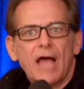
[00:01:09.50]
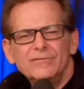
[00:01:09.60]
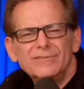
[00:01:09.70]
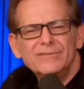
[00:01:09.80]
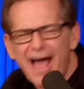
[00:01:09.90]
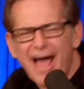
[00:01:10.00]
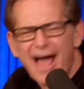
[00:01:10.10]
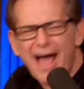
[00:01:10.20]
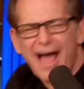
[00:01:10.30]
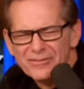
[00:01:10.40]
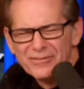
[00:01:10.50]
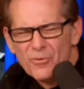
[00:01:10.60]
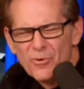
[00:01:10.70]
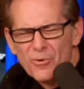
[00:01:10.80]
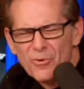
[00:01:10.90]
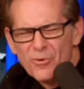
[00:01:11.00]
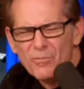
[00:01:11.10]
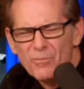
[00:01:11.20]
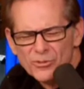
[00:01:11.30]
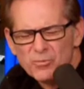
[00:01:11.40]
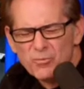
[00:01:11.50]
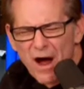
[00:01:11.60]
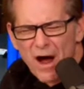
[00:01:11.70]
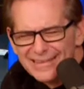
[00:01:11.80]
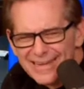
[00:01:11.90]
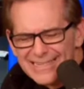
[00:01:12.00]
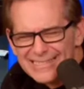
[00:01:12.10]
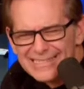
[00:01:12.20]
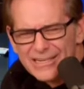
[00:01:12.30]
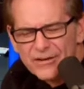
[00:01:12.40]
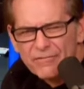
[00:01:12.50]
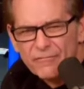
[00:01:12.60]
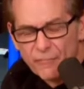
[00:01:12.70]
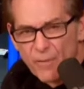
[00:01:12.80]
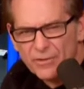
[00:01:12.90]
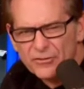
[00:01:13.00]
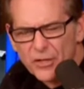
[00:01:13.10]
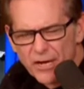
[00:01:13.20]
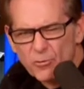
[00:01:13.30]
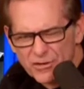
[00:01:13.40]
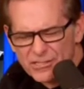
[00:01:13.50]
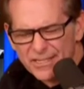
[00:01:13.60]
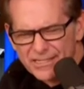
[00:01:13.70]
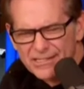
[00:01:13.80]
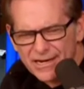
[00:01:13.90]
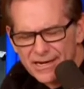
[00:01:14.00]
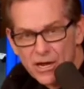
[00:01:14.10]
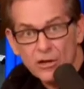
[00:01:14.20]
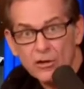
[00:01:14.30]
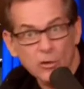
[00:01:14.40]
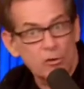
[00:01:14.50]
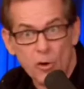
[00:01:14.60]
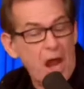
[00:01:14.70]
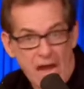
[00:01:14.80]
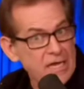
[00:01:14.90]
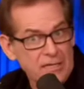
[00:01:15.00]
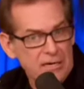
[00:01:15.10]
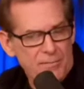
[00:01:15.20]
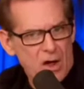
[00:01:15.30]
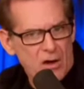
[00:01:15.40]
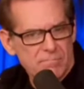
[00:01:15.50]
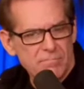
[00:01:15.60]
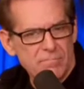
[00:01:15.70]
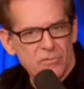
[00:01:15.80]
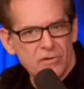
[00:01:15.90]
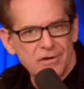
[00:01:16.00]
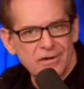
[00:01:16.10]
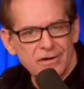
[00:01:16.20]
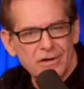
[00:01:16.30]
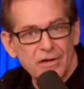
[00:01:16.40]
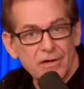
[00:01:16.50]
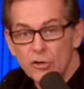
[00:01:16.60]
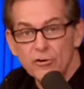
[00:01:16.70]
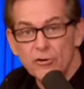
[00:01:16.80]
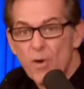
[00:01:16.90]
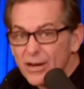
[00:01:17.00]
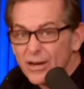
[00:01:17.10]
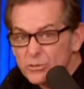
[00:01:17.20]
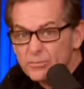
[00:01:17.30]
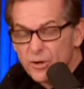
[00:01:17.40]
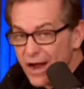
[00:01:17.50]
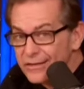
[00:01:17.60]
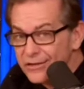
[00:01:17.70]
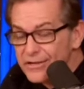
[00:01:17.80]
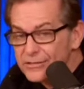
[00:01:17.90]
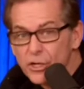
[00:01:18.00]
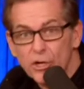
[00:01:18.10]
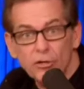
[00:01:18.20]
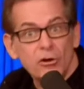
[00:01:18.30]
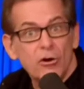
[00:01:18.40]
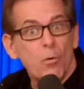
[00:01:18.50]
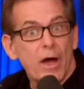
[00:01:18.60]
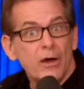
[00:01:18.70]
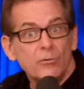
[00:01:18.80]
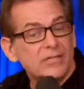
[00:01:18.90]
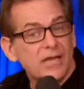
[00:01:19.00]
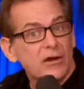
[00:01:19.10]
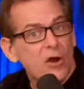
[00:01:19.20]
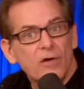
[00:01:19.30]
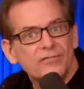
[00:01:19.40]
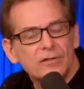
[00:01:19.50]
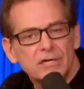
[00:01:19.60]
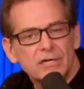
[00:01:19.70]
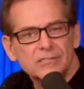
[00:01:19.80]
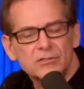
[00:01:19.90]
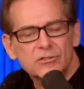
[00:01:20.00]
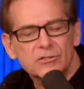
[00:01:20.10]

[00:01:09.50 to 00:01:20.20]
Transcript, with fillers: The guy who was on the most wanted list from the January 6th thing, you don't know anything about him? You don't know why he was put on the list? You don't know why he was taken off the list.